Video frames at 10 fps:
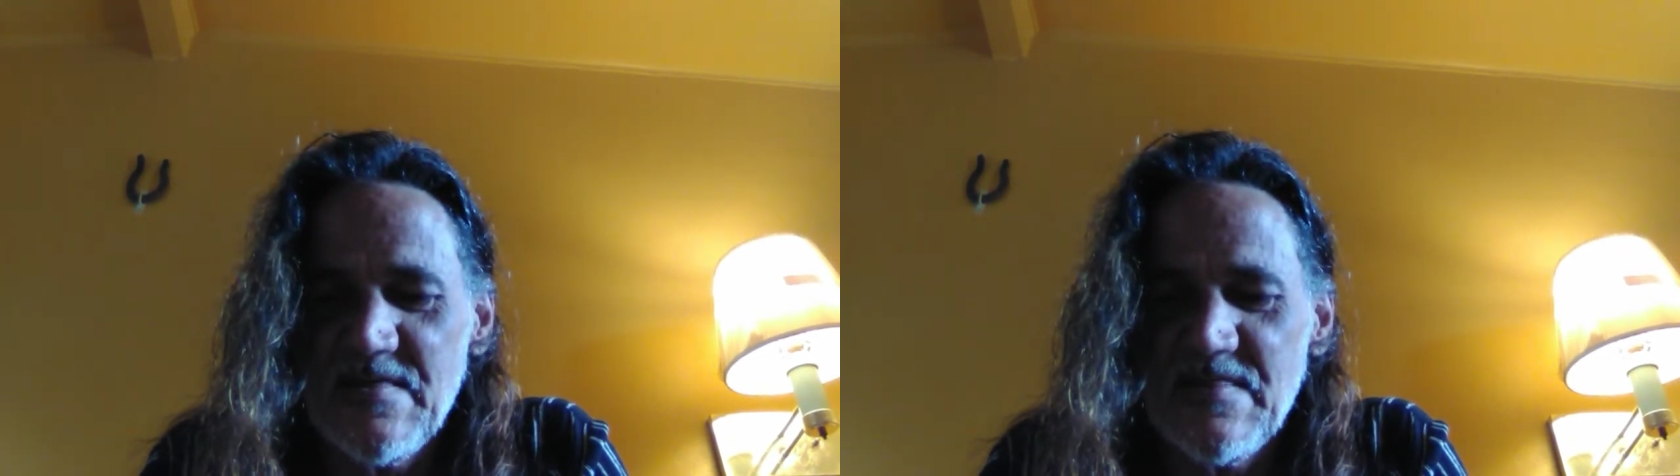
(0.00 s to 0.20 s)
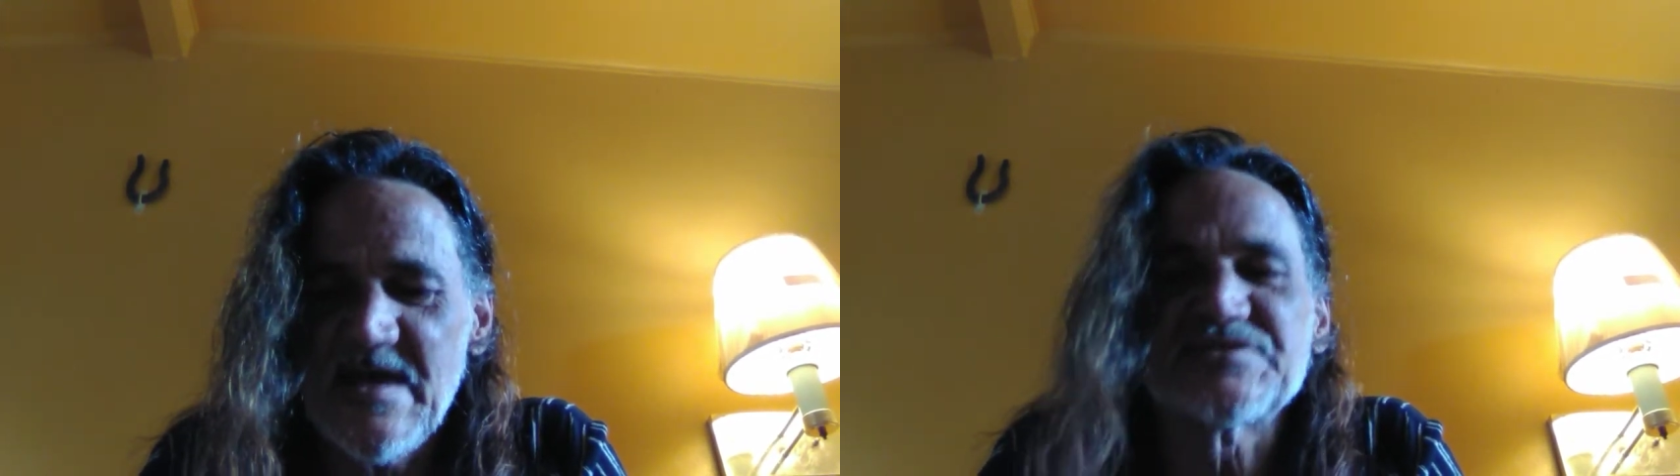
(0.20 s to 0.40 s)

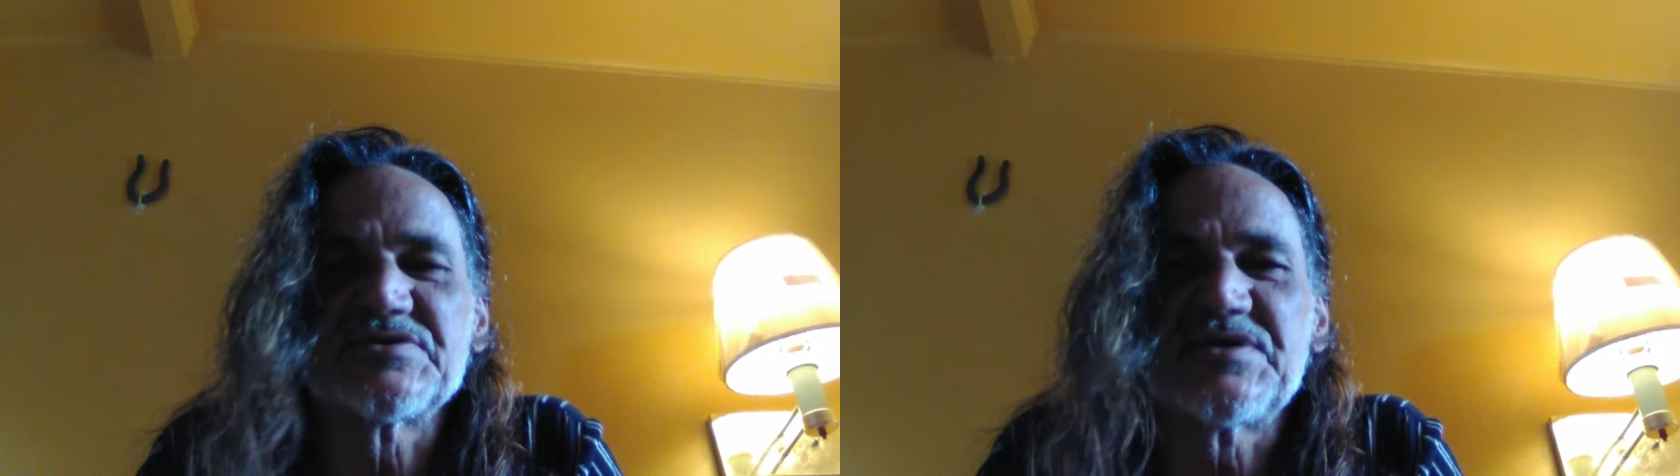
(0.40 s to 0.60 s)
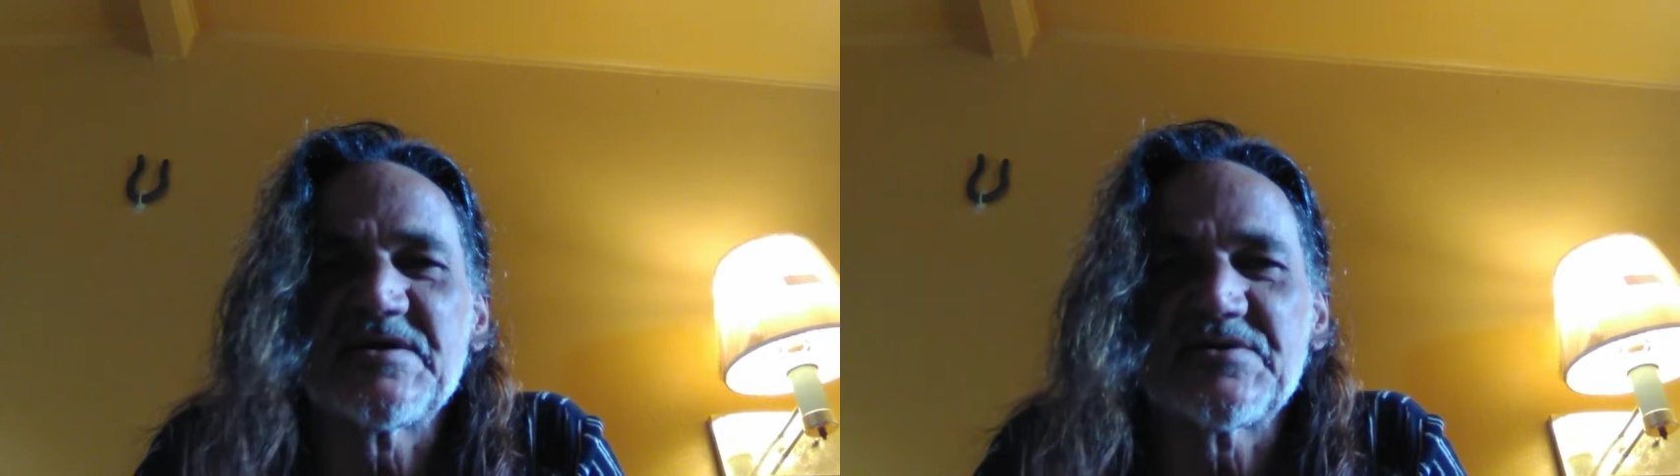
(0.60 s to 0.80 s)
that's the
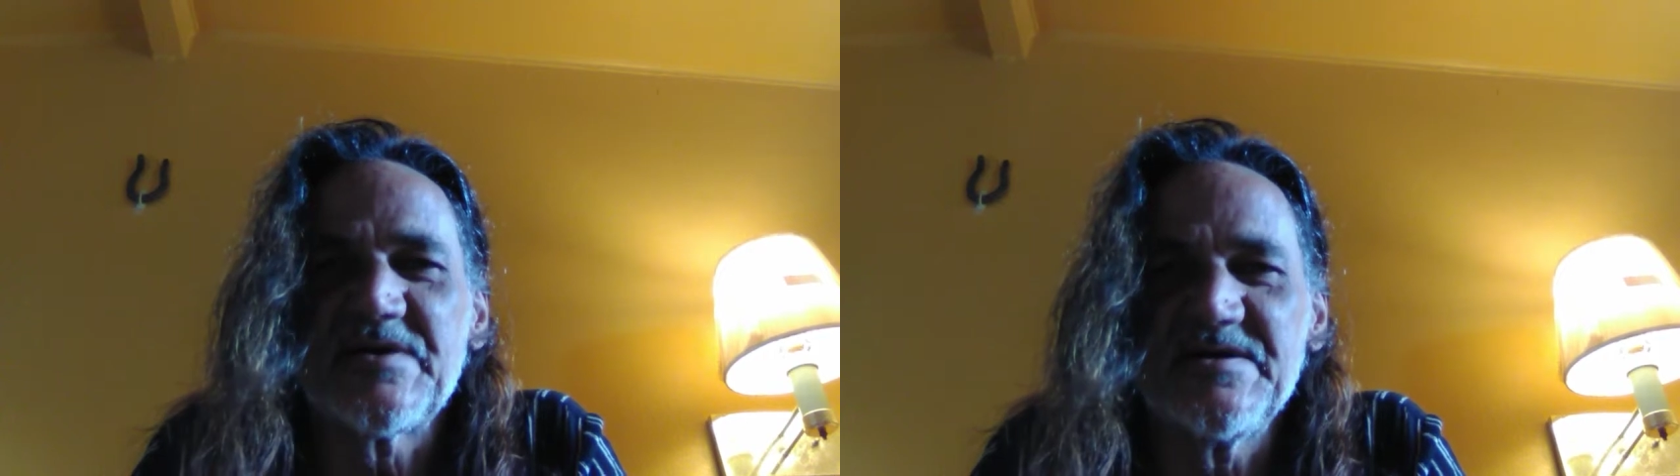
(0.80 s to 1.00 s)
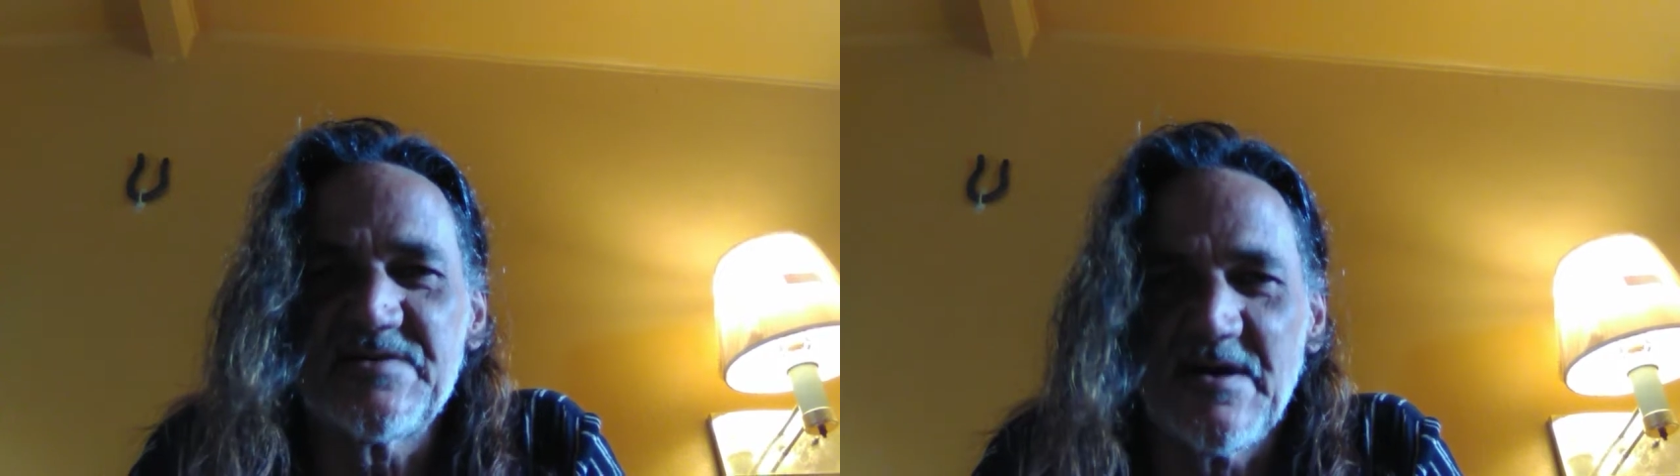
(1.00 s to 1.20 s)

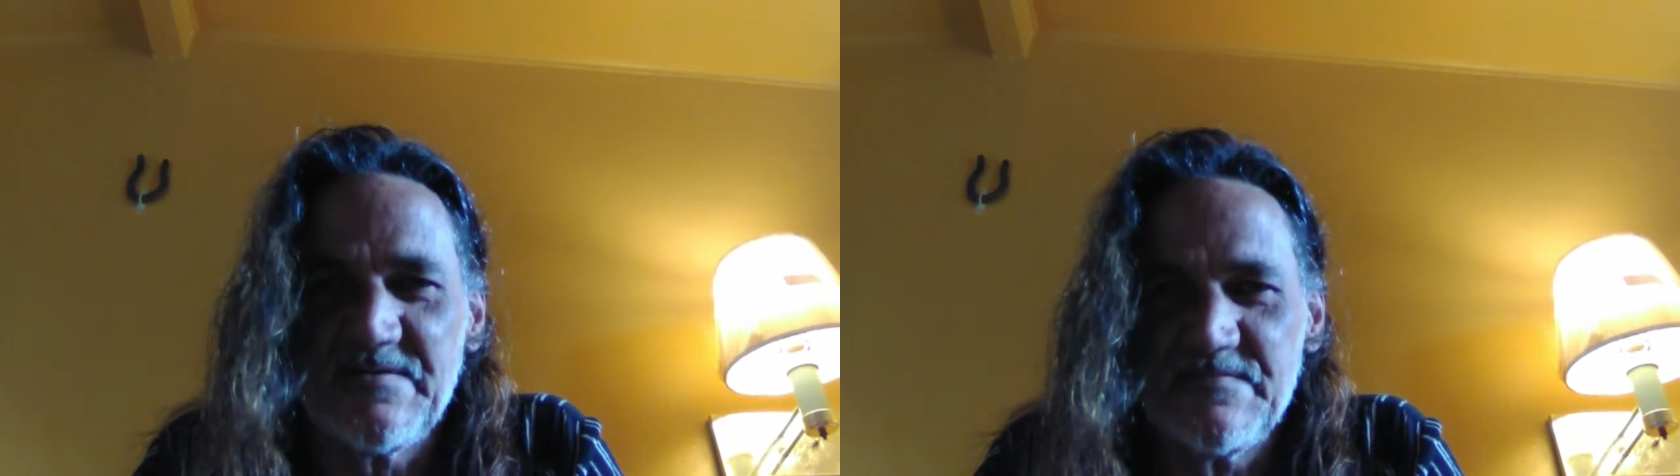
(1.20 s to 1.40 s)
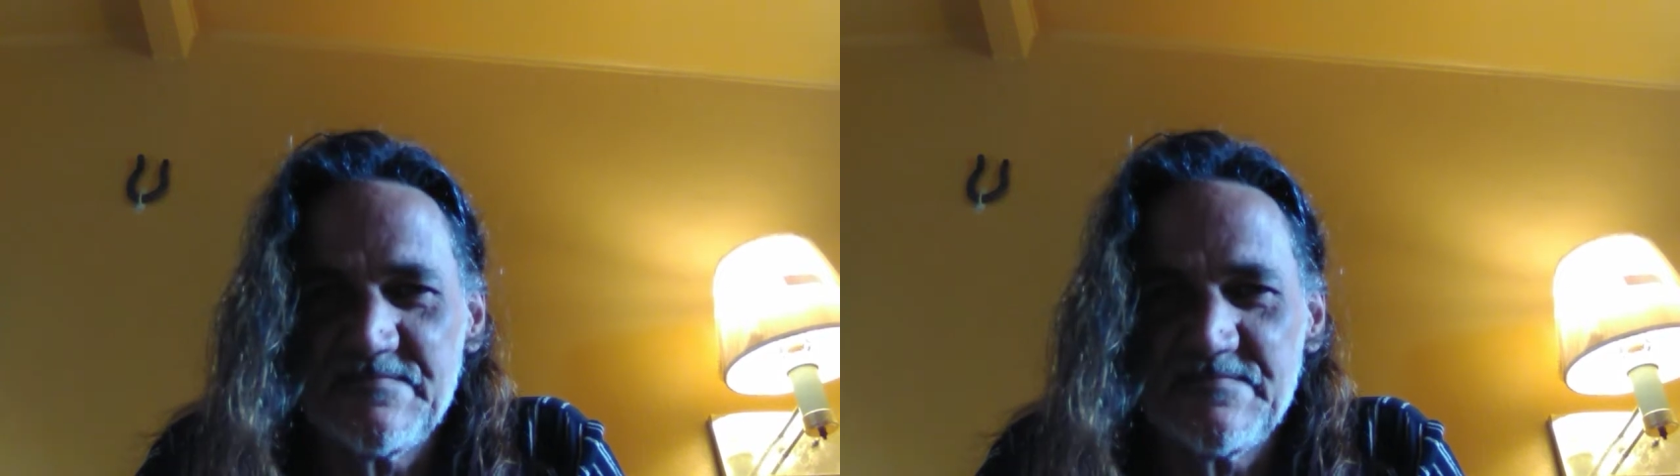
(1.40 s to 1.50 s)
tetrahedron,